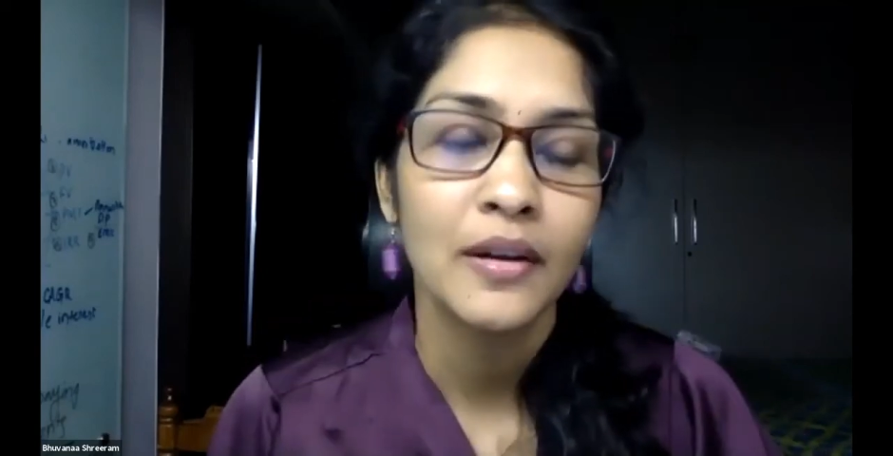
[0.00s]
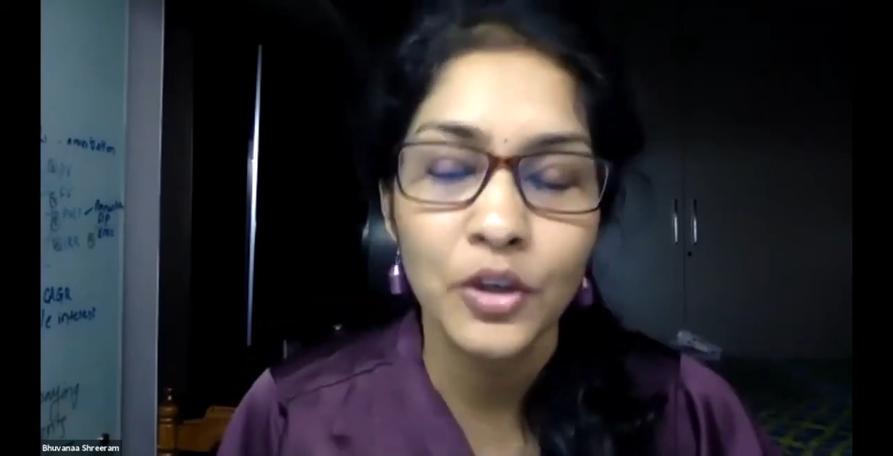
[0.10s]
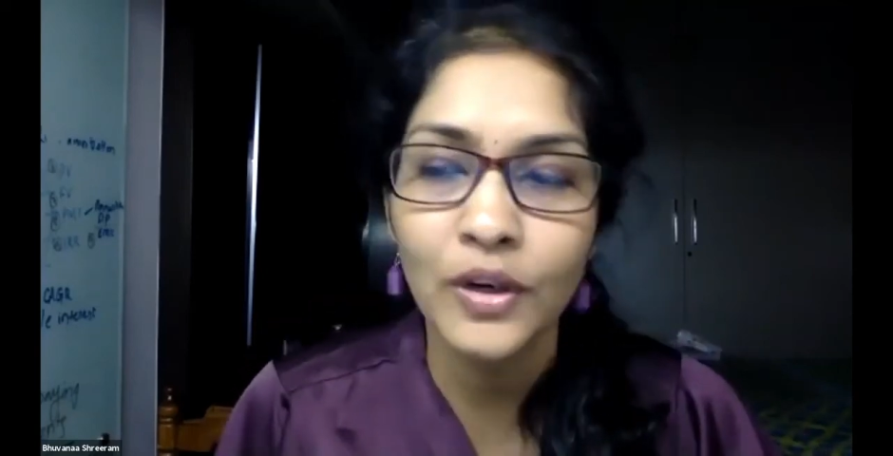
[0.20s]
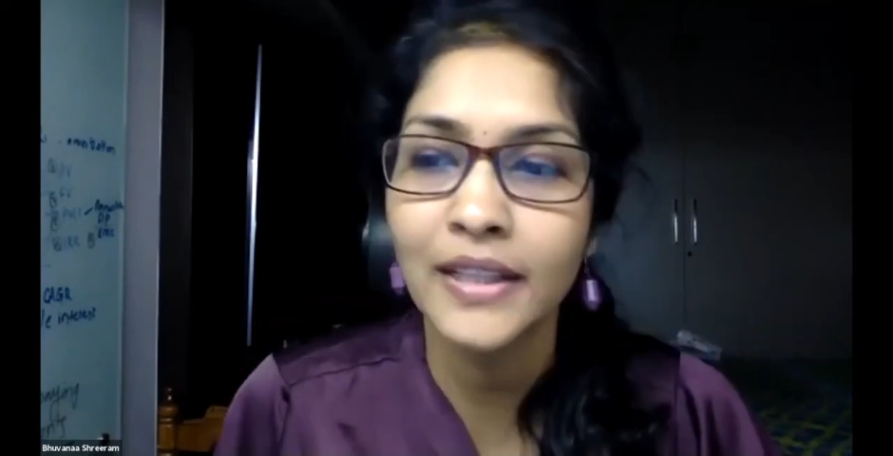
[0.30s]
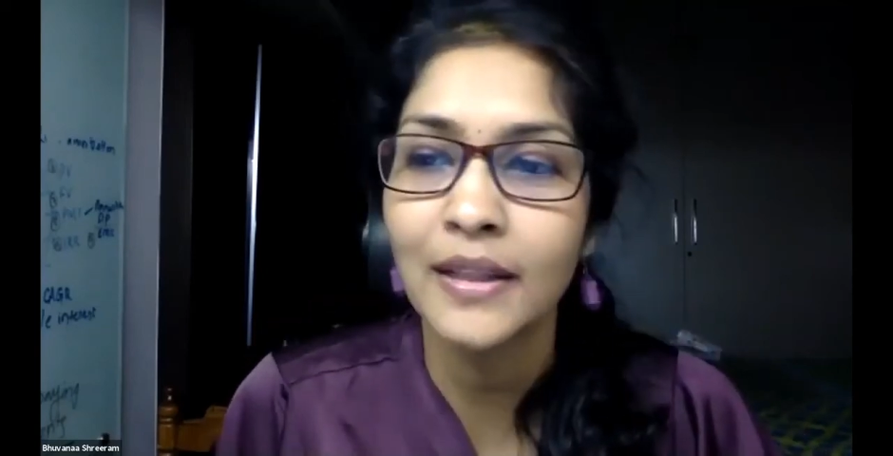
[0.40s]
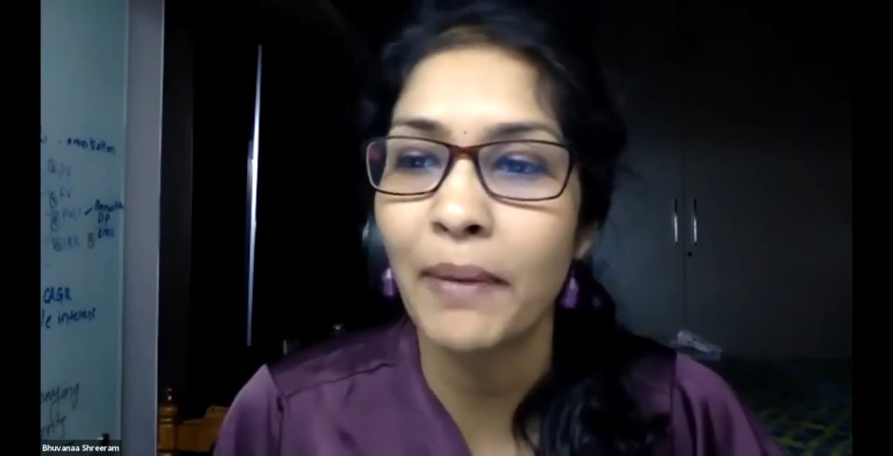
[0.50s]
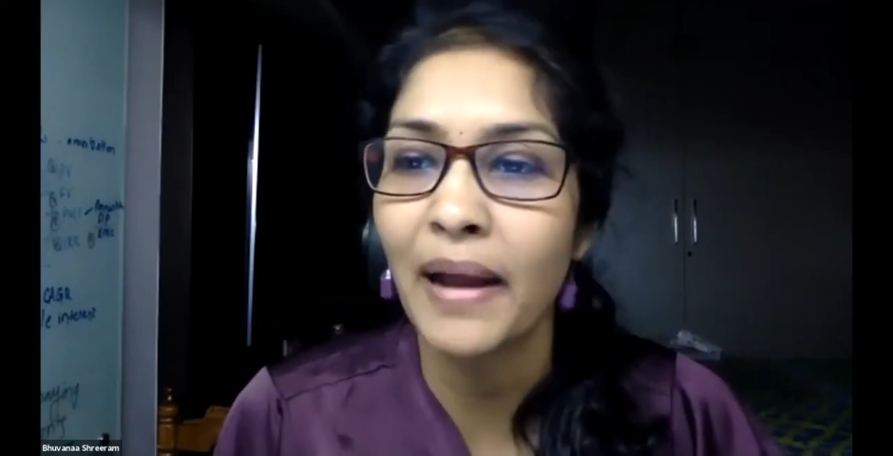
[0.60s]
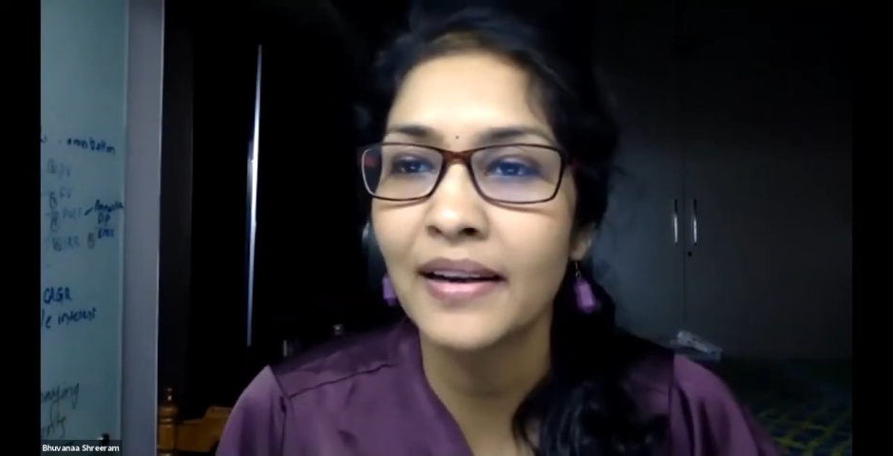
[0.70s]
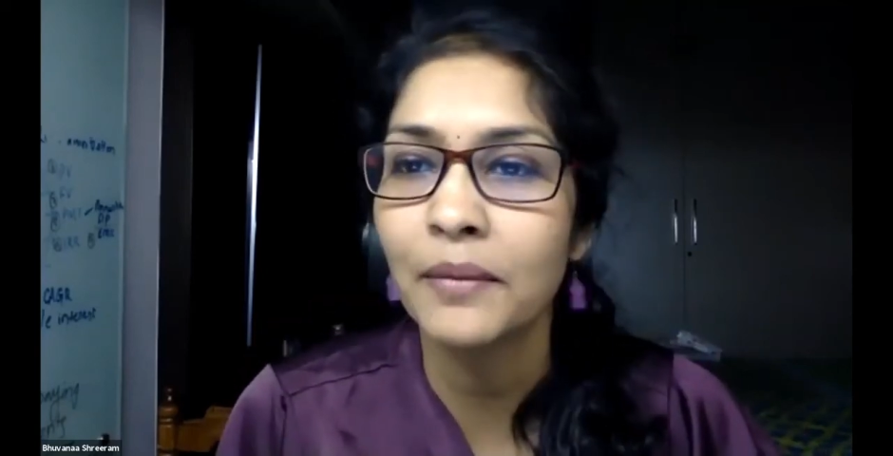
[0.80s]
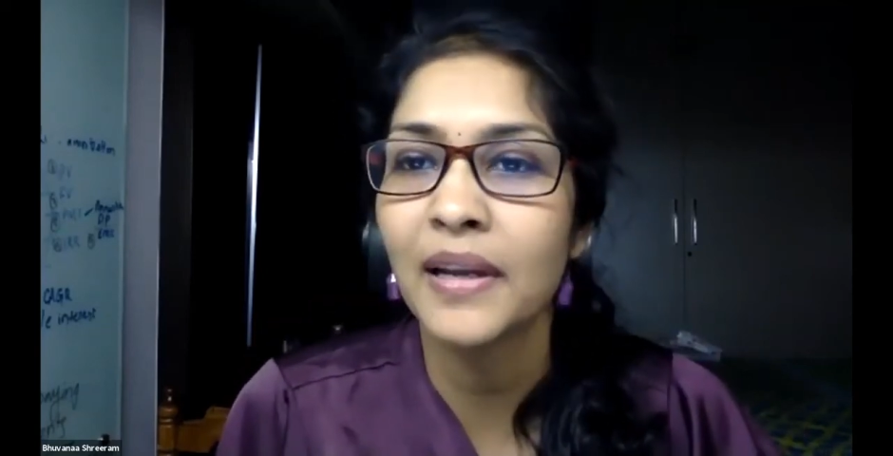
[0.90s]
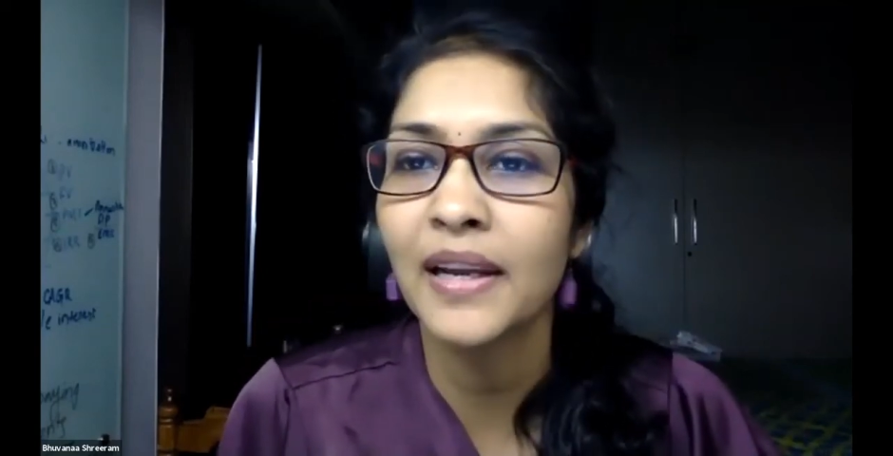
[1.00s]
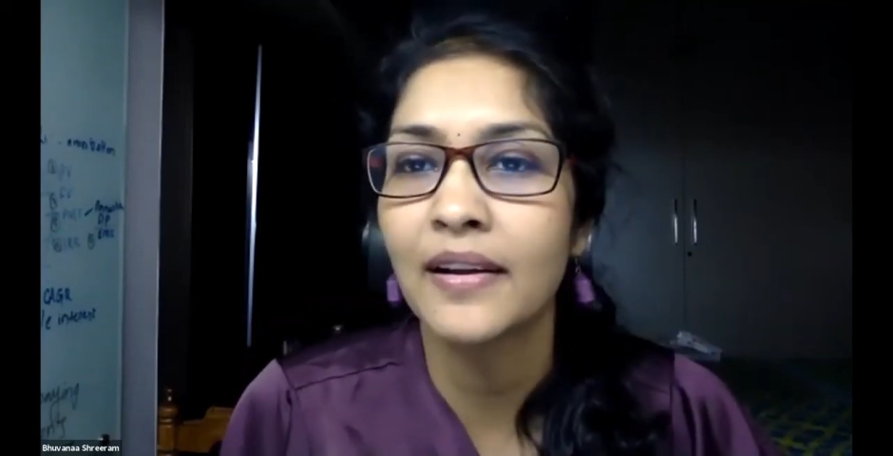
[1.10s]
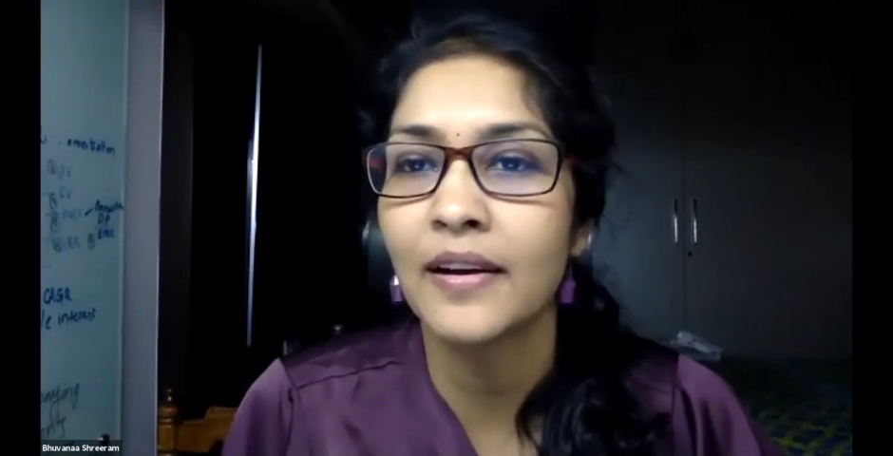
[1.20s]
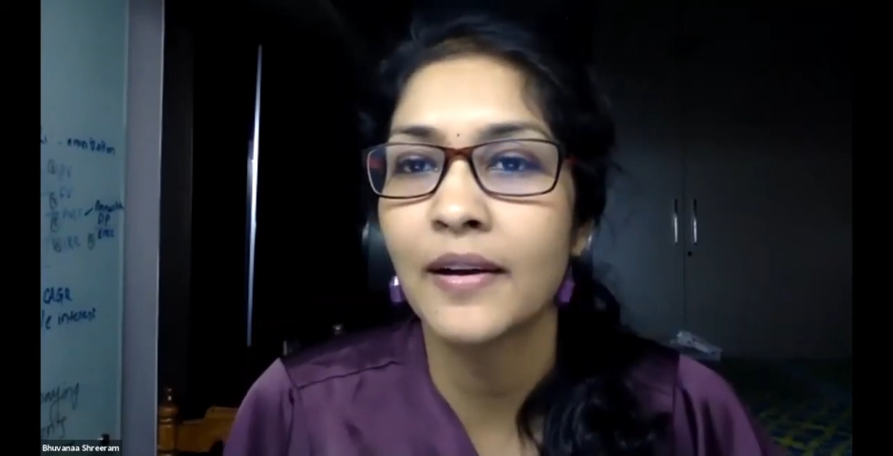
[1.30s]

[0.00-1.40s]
during the pandemic,